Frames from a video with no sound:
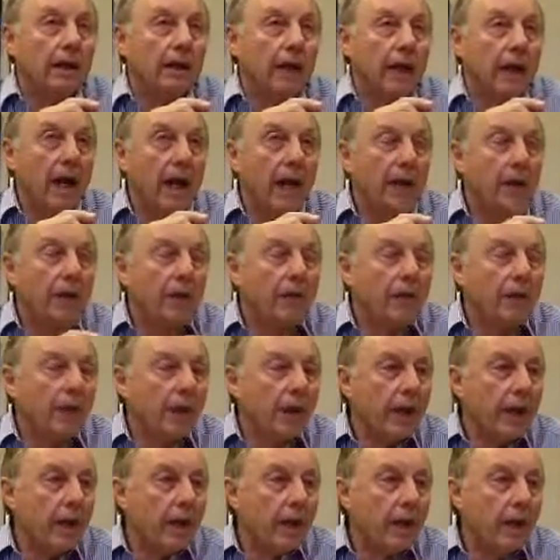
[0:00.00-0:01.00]
I don't
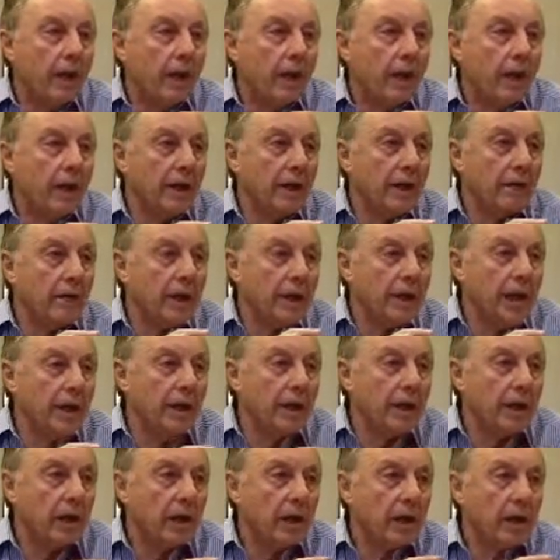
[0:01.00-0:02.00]
think,
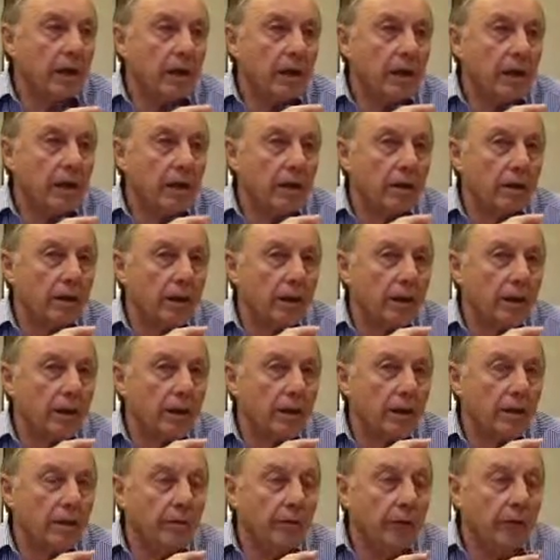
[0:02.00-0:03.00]
based on
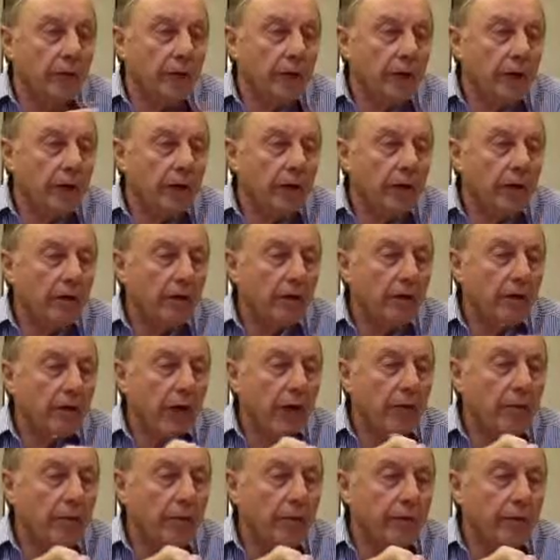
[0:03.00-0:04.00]
the material that
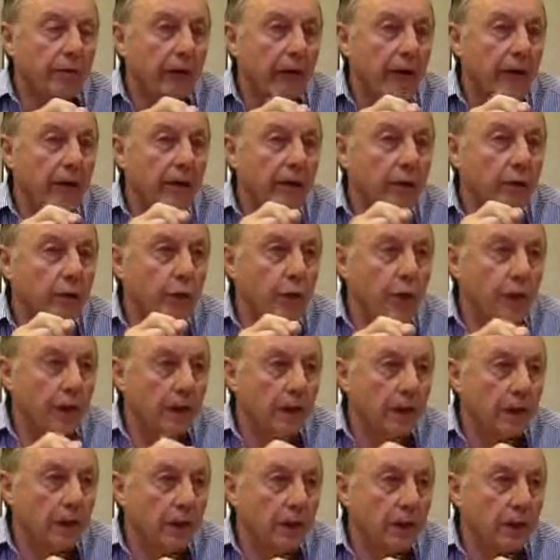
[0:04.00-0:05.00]
I provided
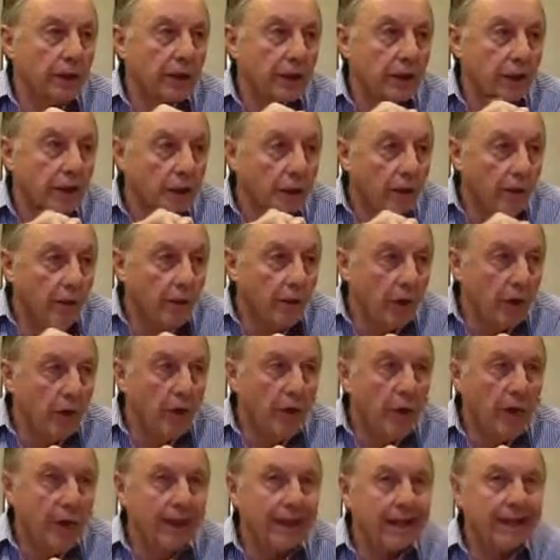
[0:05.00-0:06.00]
recently to the
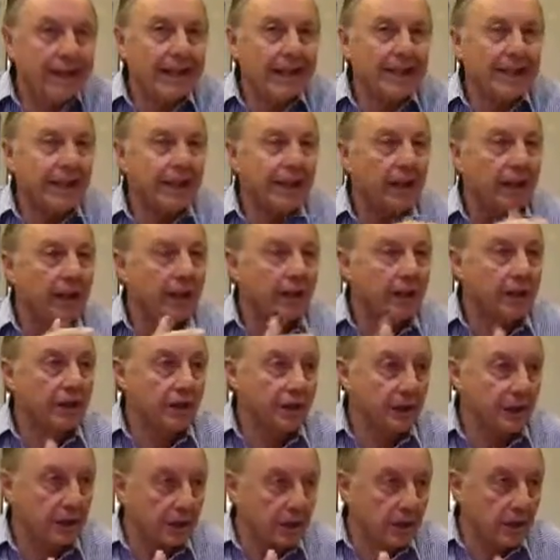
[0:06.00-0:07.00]
community, that the
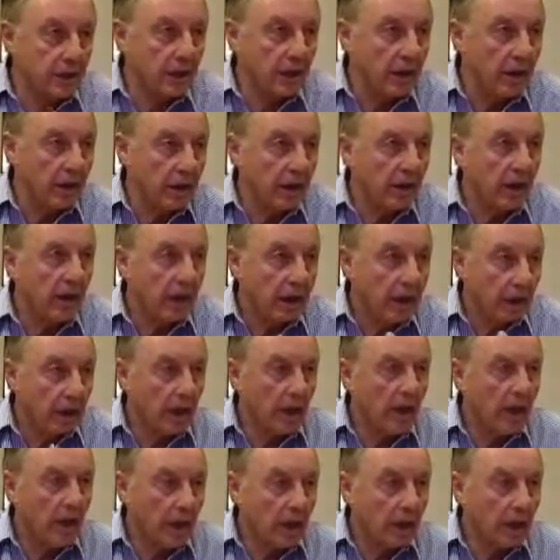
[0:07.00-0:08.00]
citizens
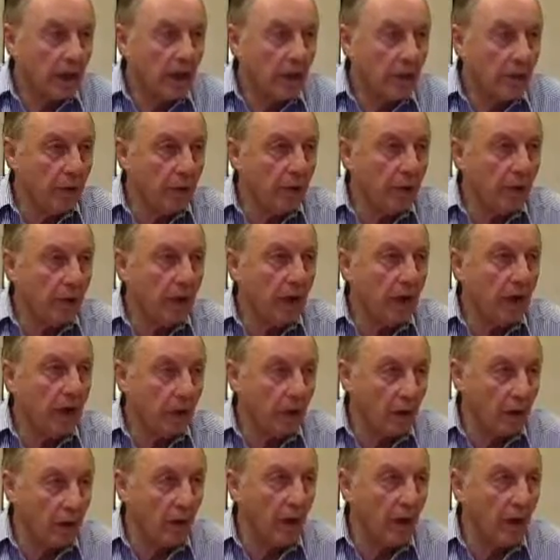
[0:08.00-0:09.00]
in our community are
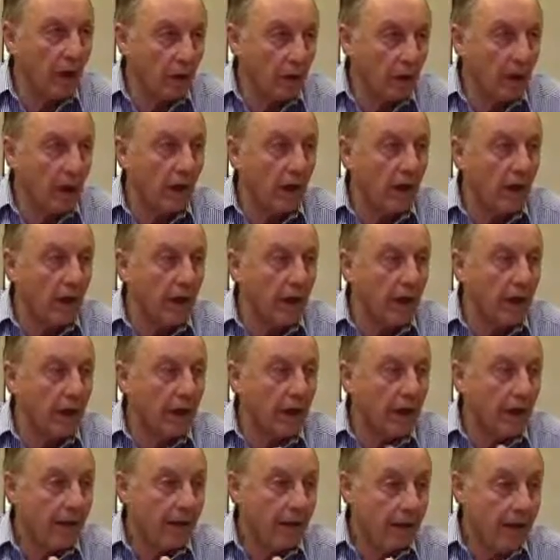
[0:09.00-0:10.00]
aware of
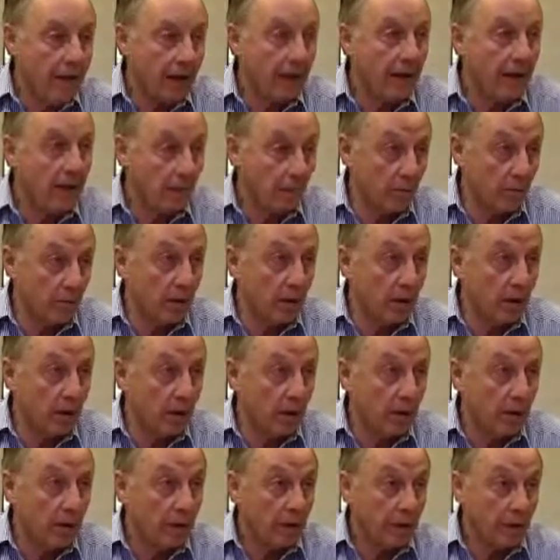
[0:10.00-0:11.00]
that number.
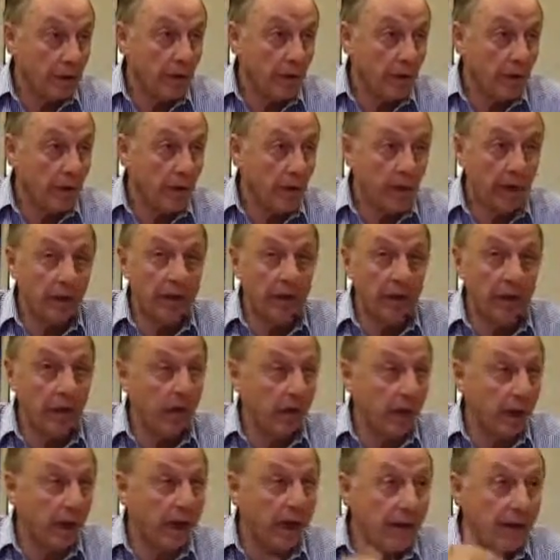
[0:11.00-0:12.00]
Now,
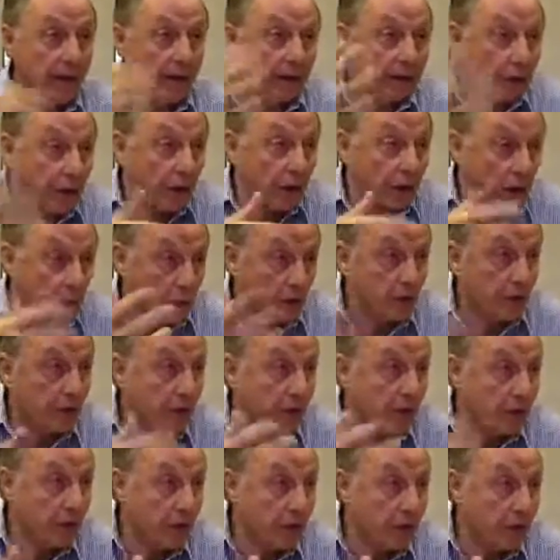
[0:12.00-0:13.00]
they have this general
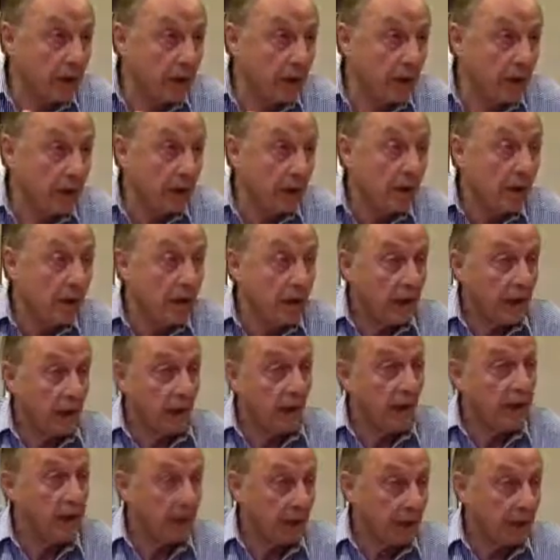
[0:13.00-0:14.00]
perception that
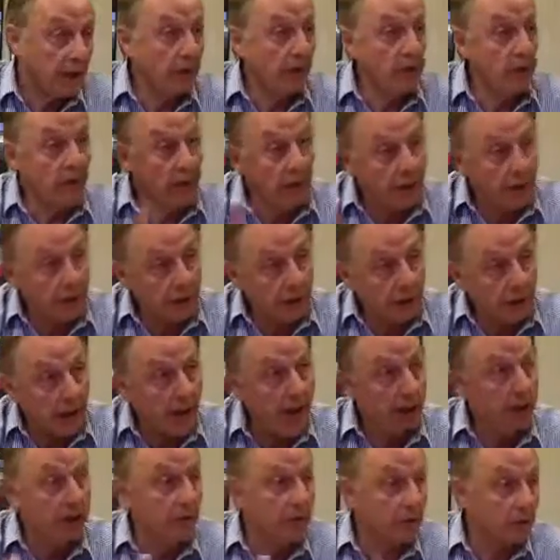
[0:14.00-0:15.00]
we're spending too much on
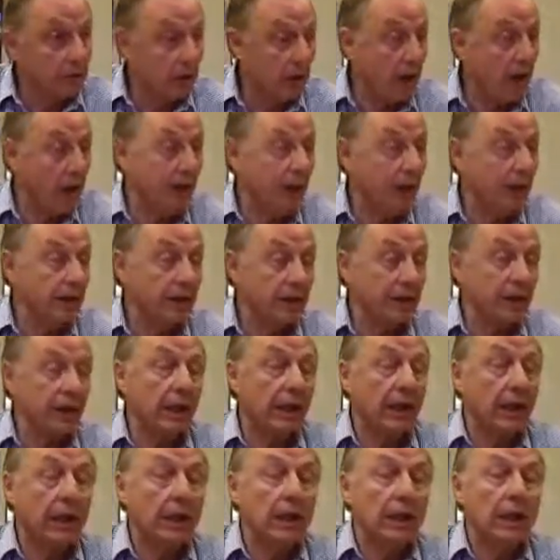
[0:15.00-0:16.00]
X or Y or
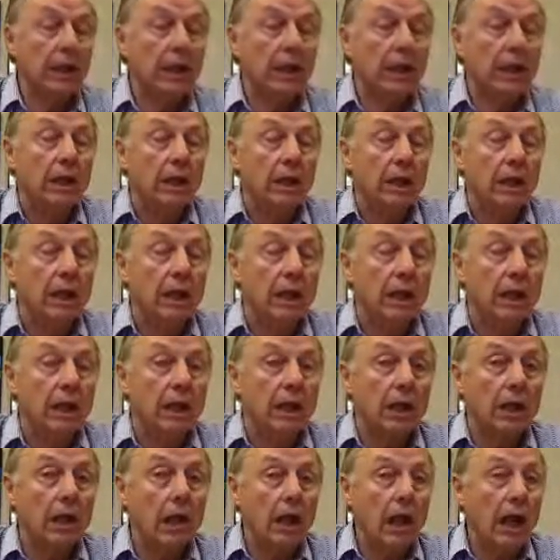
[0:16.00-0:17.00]
Z.
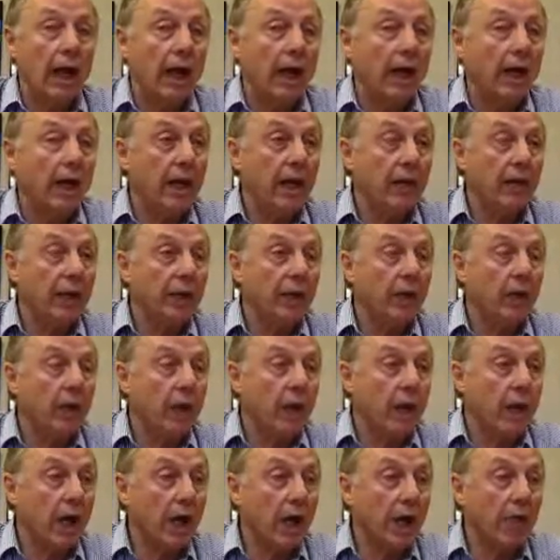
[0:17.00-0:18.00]

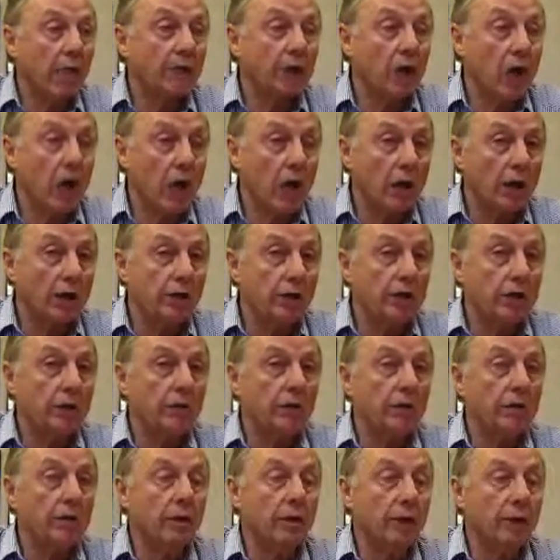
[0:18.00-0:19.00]
Everyone I have talked
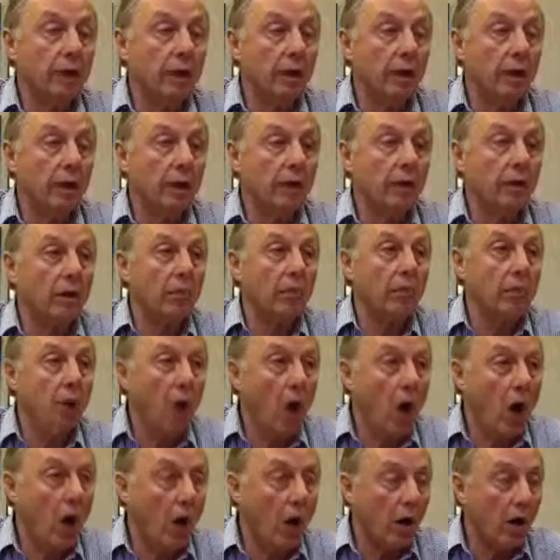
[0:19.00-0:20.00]
to are
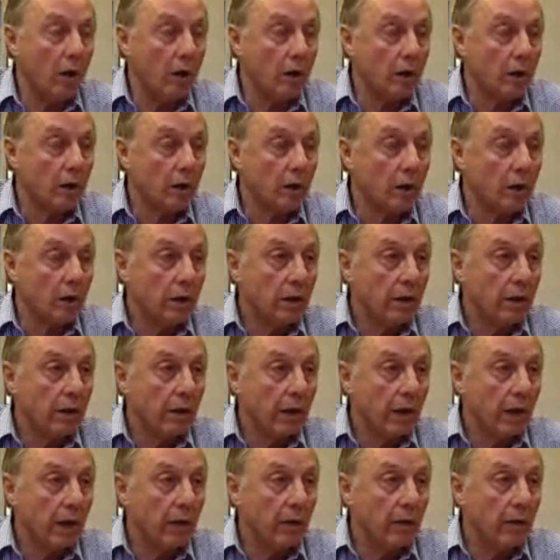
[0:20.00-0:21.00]
appalled.
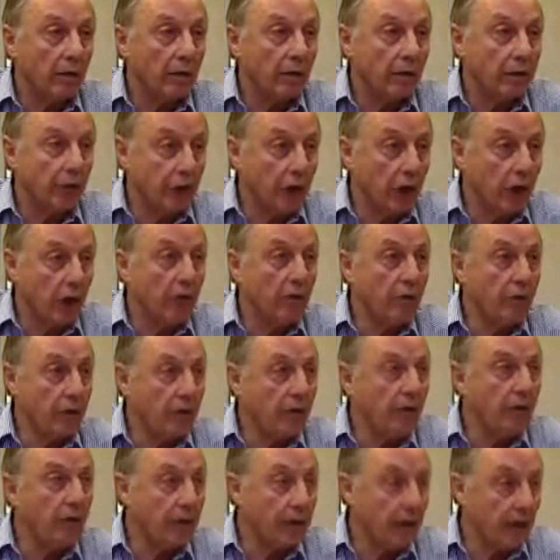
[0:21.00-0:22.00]
Now, Joe
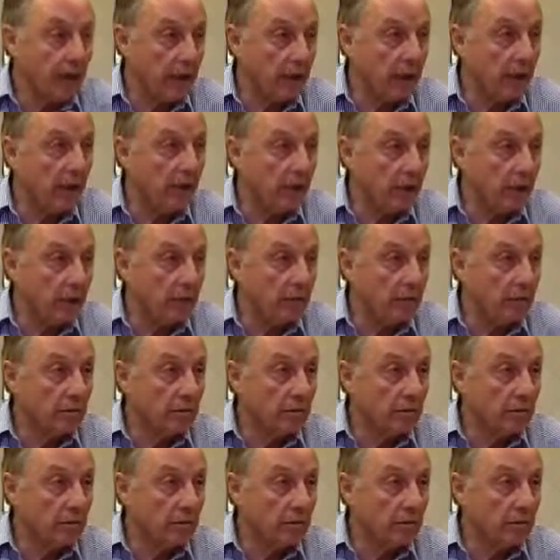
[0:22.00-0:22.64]
knows that number.